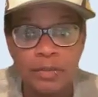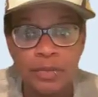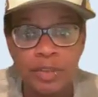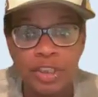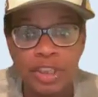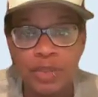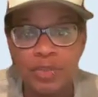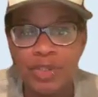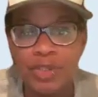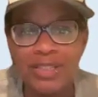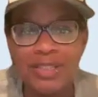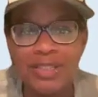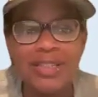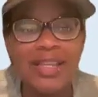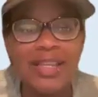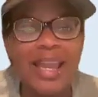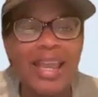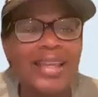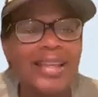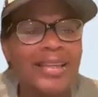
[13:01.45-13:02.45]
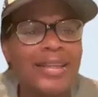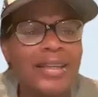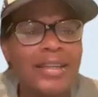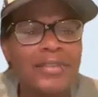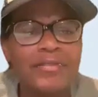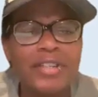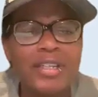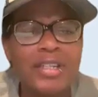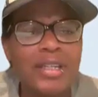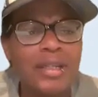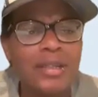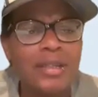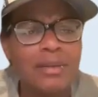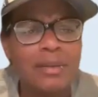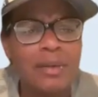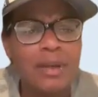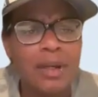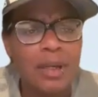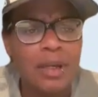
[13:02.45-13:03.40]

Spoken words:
She was gifted and